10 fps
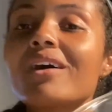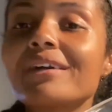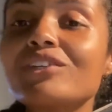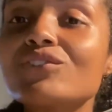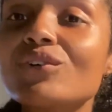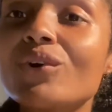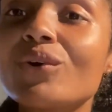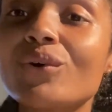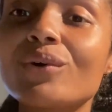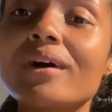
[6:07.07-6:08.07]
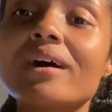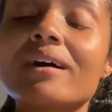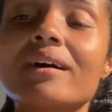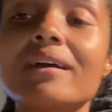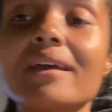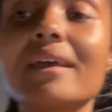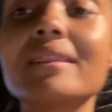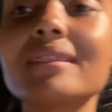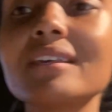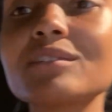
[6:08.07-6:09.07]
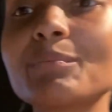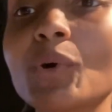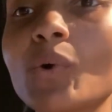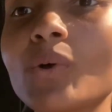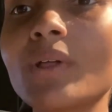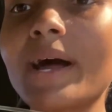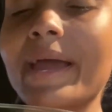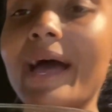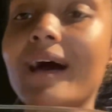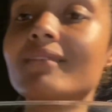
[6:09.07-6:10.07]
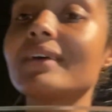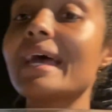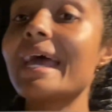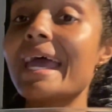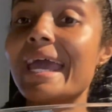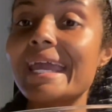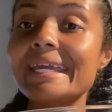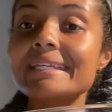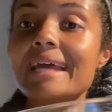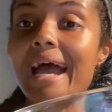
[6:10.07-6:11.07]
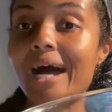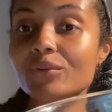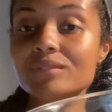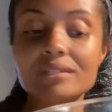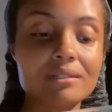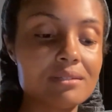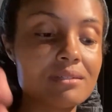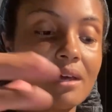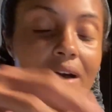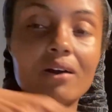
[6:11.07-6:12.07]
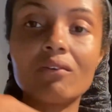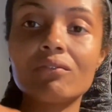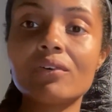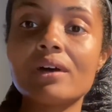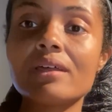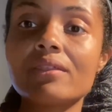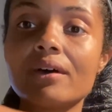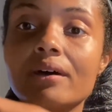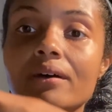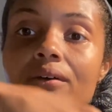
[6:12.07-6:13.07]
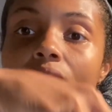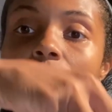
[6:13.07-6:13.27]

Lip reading: All right, so in this bowl, I have 8 ounces of the